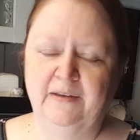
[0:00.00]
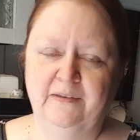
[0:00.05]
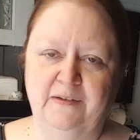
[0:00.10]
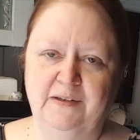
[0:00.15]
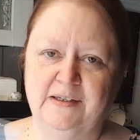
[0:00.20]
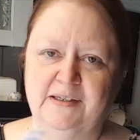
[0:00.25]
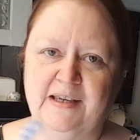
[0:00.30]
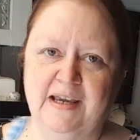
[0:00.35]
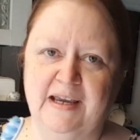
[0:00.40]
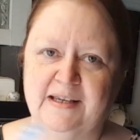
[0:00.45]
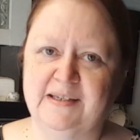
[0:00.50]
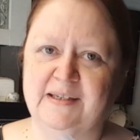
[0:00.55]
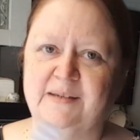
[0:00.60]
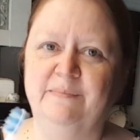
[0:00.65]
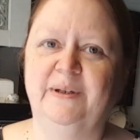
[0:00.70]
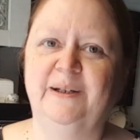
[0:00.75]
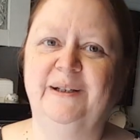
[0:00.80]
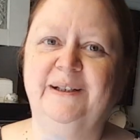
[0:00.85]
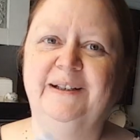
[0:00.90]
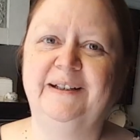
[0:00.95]
This hasn't
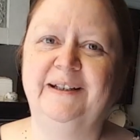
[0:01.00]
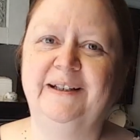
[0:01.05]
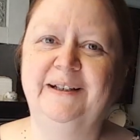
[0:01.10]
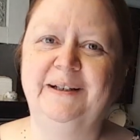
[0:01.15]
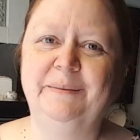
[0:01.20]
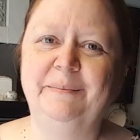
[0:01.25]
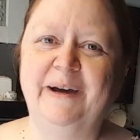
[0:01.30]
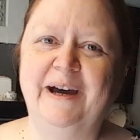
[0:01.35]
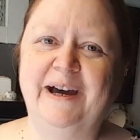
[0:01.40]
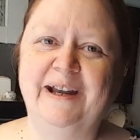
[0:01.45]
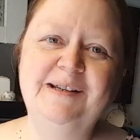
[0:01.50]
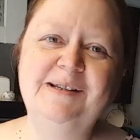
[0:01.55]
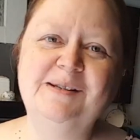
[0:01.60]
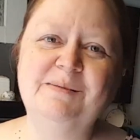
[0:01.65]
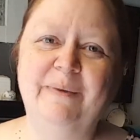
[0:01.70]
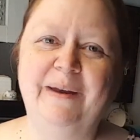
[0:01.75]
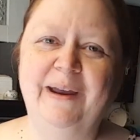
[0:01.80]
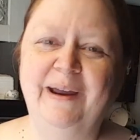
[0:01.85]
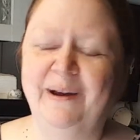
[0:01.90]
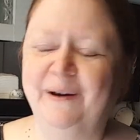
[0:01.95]
been in anybody's
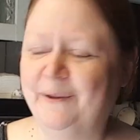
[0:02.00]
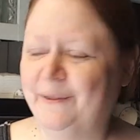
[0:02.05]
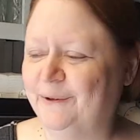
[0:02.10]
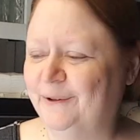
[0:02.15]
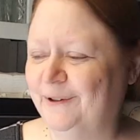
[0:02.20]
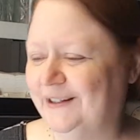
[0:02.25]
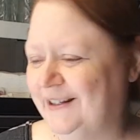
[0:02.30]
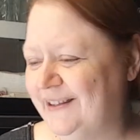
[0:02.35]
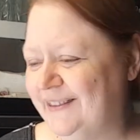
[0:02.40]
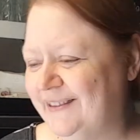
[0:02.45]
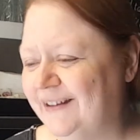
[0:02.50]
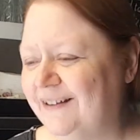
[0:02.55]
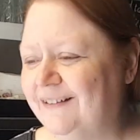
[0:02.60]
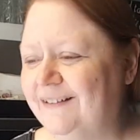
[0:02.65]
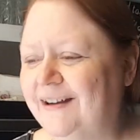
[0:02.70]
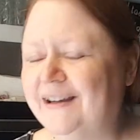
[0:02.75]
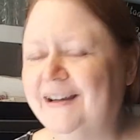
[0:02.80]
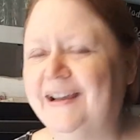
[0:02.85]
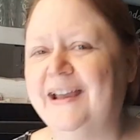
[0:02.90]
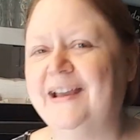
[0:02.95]
mouth or anything
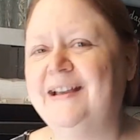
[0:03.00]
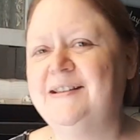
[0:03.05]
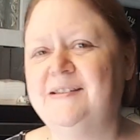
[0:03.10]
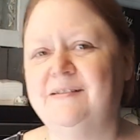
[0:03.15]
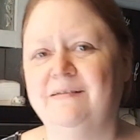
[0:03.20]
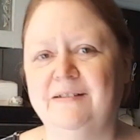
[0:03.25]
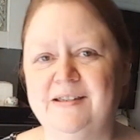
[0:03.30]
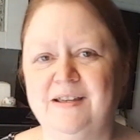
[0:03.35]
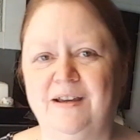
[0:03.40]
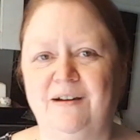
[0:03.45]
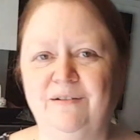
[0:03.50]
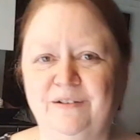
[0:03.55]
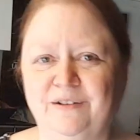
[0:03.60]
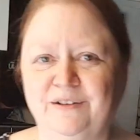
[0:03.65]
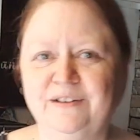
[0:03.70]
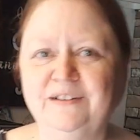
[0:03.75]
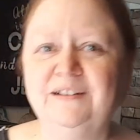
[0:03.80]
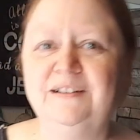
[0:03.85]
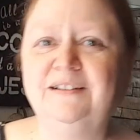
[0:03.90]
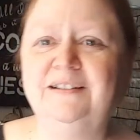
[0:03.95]
like that, so it's all
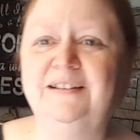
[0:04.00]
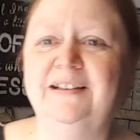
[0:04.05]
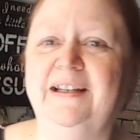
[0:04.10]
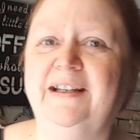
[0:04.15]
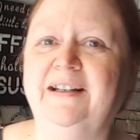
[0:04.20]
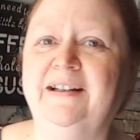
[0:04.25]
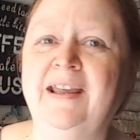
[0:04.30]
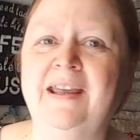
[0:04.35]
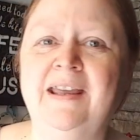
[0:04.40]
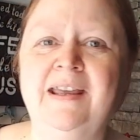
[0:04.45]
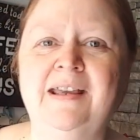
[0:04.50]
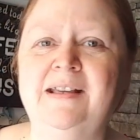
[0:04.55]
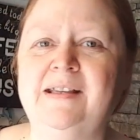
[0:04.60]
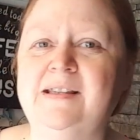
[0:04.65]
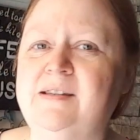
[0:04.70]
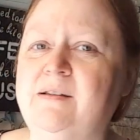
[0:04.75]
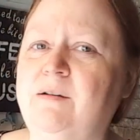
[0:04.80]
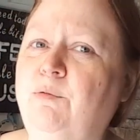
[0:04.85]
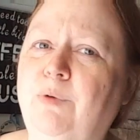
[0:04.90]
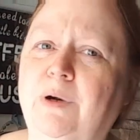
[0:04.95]
good and clean.
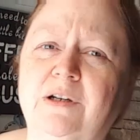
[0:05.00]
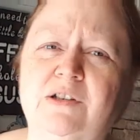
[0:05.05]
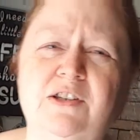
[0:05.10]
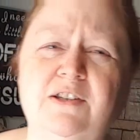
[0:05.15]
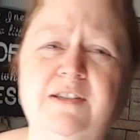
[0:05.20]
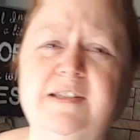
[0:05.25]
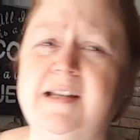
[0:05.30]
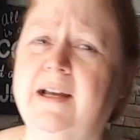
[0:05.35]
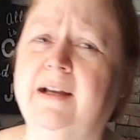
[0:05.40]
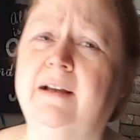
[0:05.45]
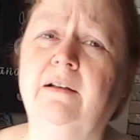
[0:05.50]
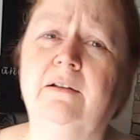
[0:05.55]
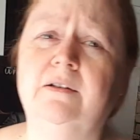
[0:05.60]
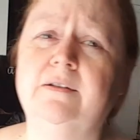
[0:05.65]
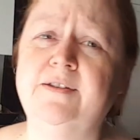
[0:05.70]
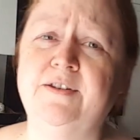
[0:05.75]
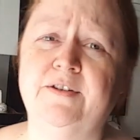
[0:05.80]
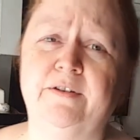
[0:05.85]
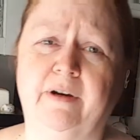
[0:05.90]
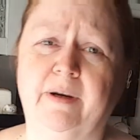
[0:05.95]
So it works just like a little
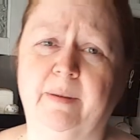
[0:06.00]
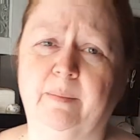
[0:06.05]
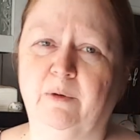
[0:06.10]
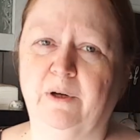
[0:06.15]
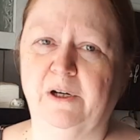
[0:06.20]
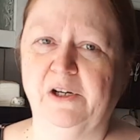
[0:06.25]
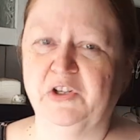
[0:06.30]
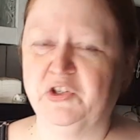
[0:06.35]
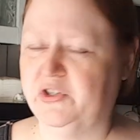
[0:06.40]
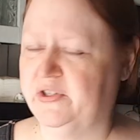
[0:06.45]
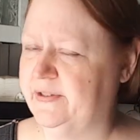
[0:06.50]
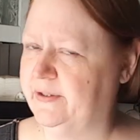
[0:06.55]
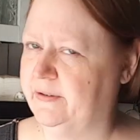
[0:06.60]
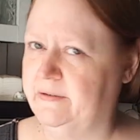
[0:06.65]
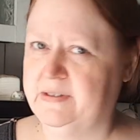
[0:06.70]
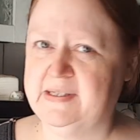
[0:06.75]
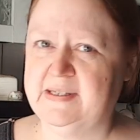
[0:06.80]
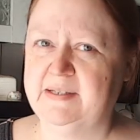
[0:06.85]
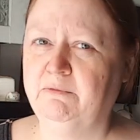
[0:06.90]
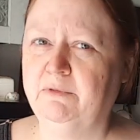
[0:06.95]
scrub brush, so
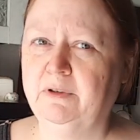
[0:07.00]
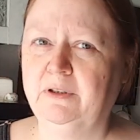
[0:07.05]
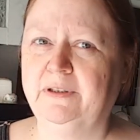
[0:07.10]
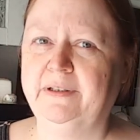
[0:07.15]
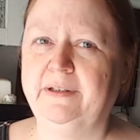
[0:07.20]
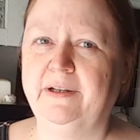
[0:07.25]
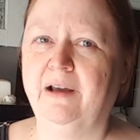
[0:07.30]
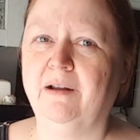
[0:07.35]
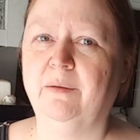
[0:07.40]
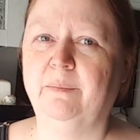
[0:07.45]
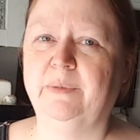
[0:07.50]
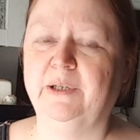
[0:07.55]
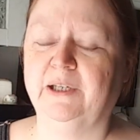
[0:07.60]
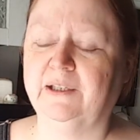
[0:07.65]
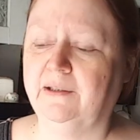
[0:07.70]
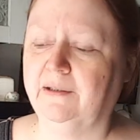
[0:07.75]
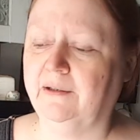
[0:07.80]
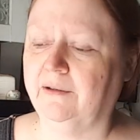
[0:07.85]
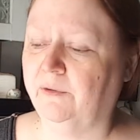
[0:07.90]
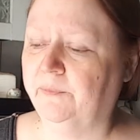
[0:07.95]
it's really not a
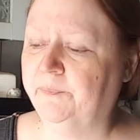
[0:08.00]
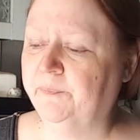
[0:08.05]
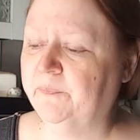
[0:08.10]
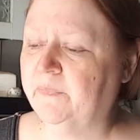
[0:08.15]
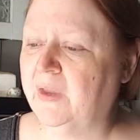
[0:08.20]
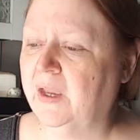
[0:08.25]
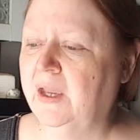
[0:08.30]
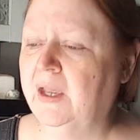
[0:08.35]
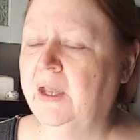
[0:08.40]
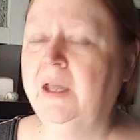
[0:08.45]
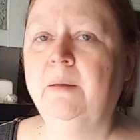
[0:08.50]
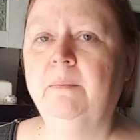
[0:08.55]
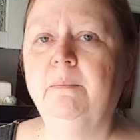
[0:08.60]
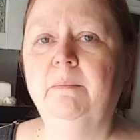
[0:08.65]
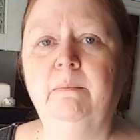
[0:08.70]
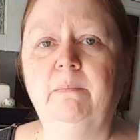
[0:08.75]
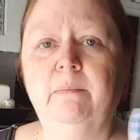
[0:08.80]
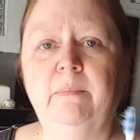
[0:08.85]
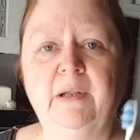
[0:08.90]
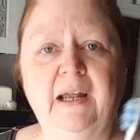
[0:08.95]
big deal.
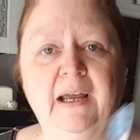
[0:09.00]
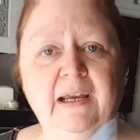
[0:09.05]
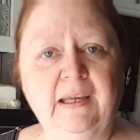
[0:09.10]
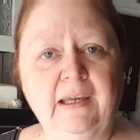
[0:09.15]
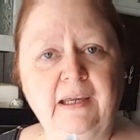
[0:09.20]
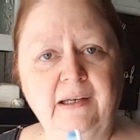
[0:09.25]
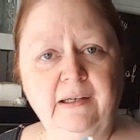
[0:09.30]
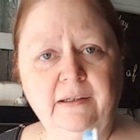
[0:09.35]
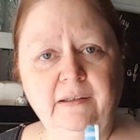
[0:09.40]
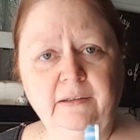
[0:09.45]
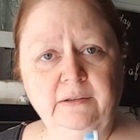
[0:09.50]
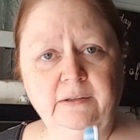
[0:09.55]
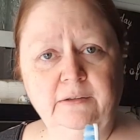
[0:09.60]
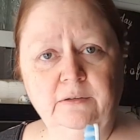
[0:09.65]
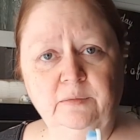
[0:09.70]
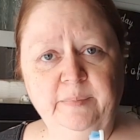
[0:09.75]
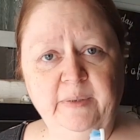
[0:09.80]
But I get it a little